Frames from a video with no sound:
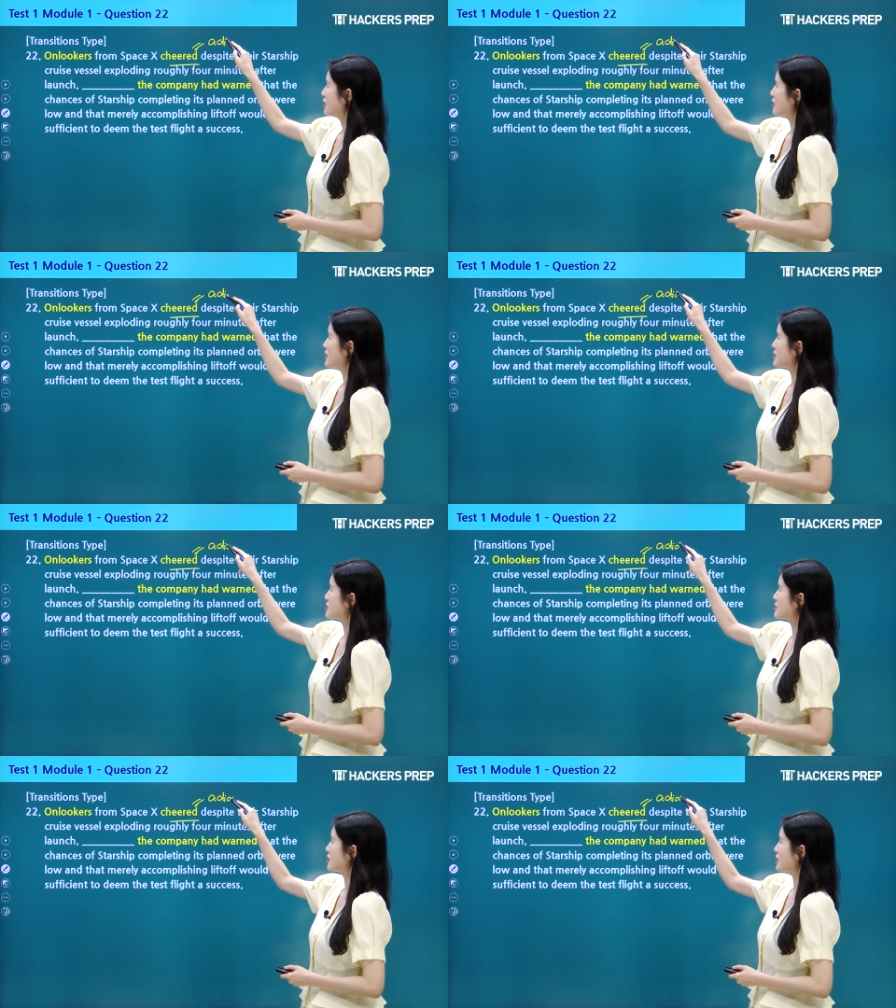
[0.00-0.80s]

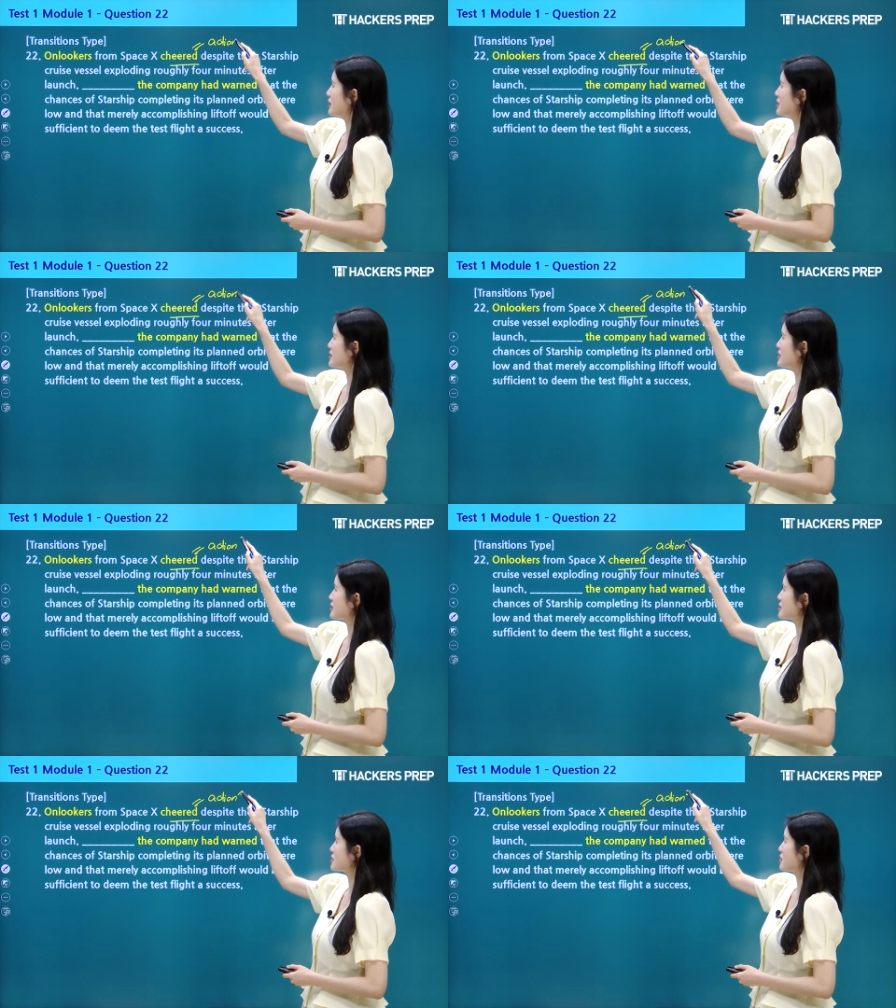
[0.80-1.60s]
it's the
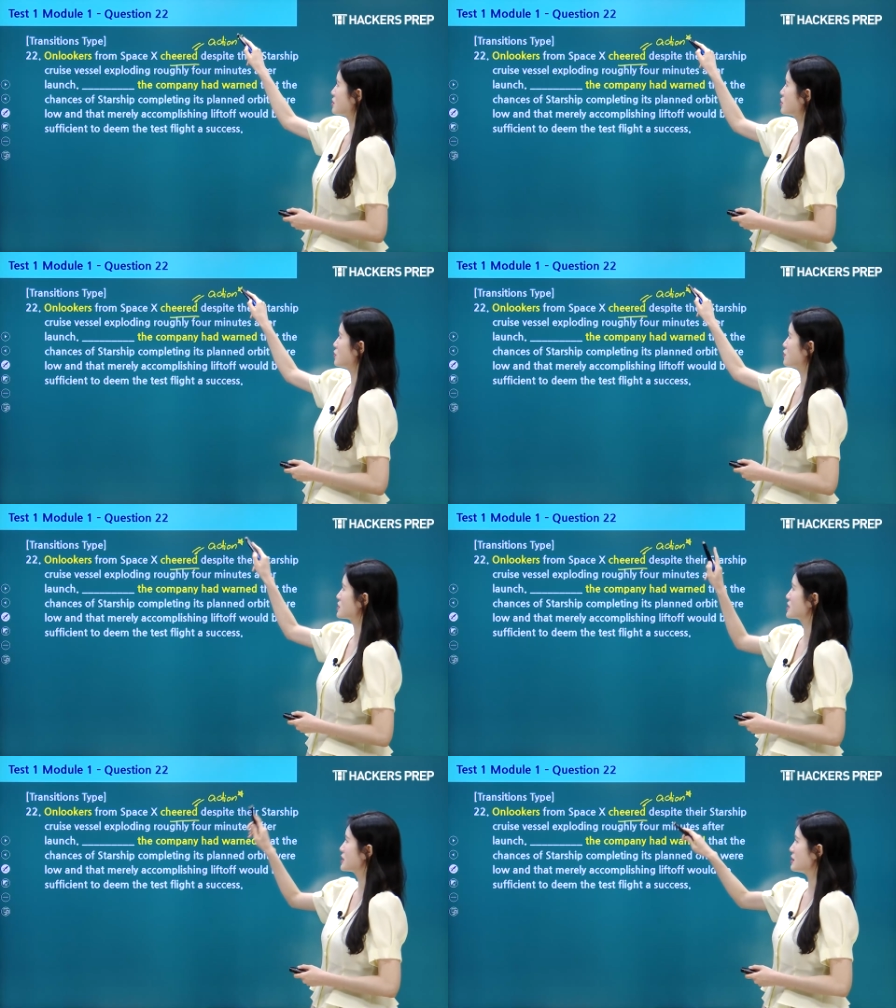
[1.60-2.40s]
easiest to
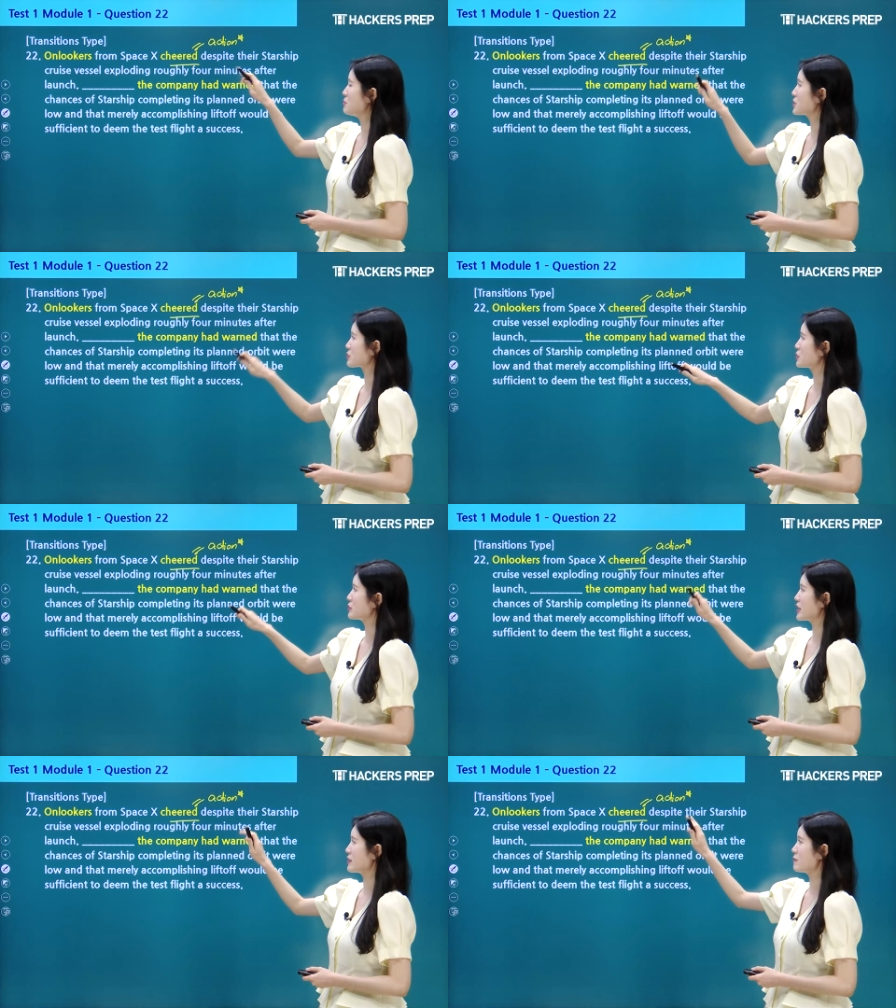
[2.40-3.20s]
skim
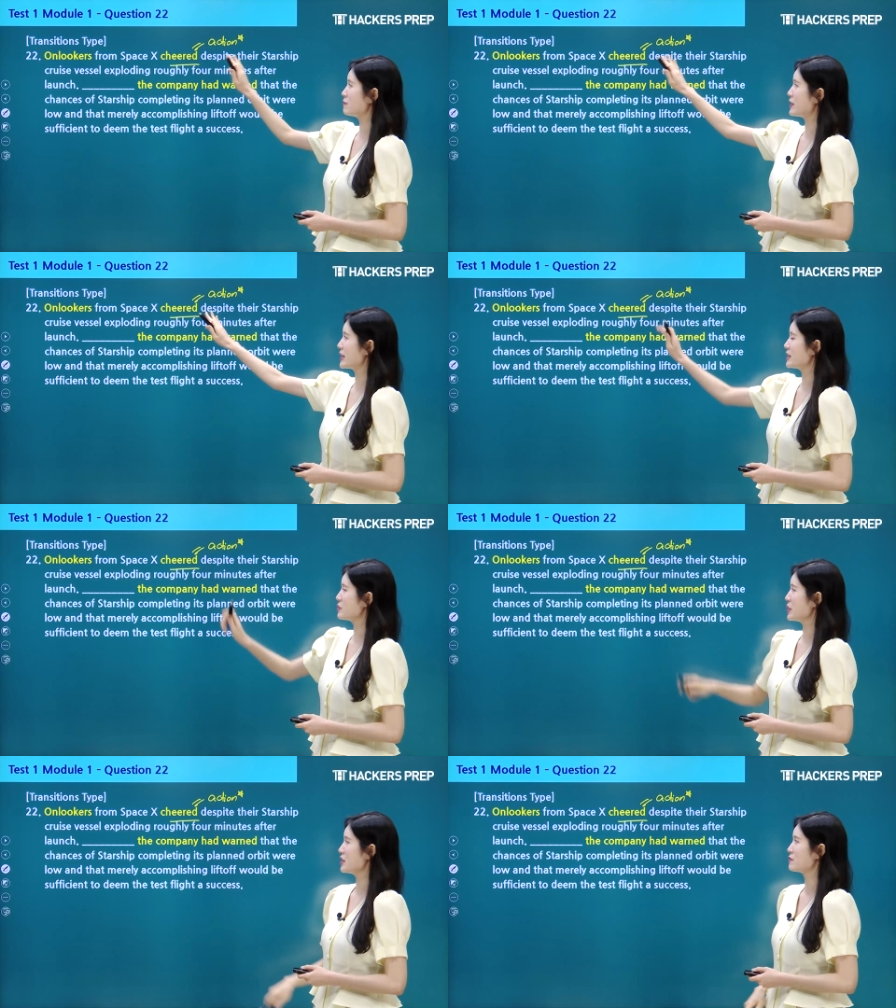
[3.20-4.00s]
through and find the
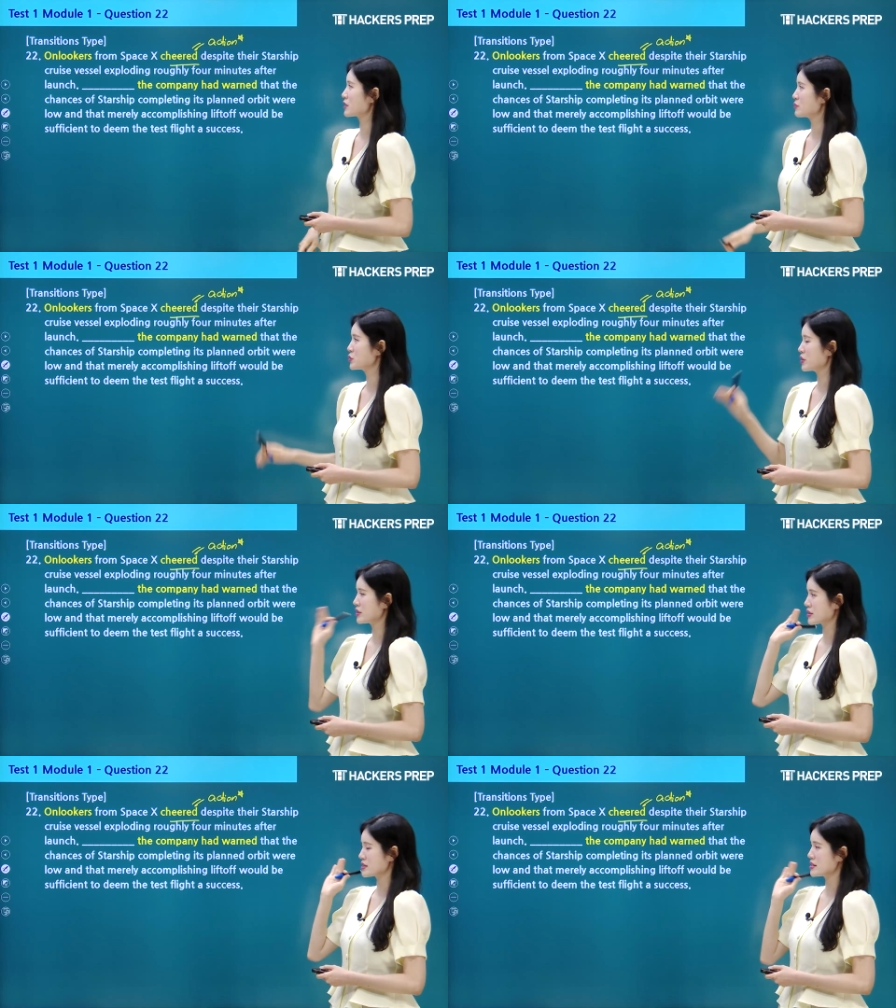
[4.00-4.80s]
main verb to
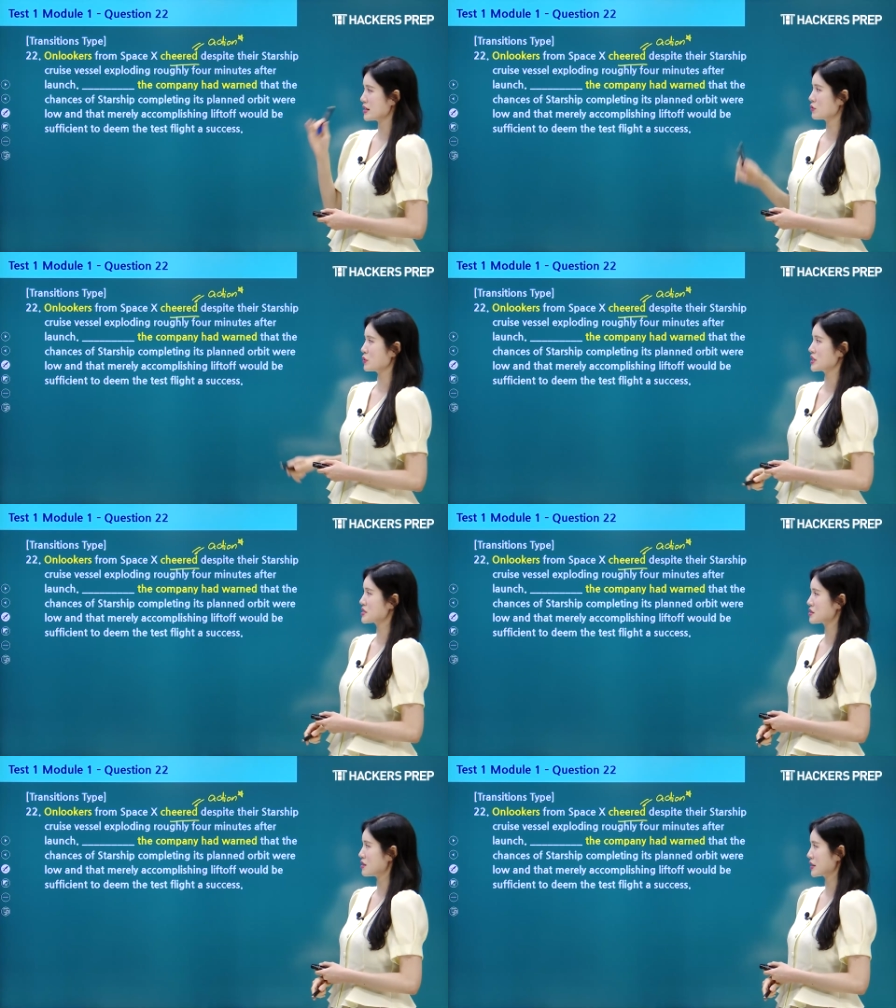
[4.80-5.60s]
understand what
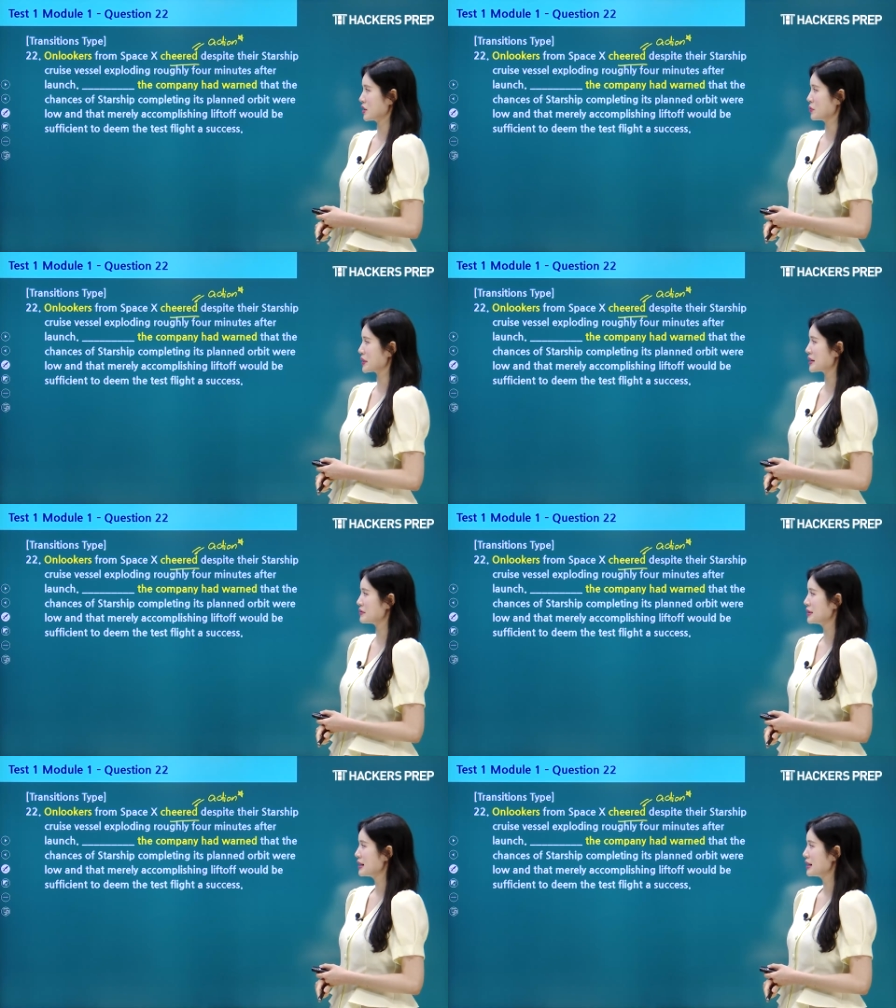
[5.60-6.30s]
it's talking about.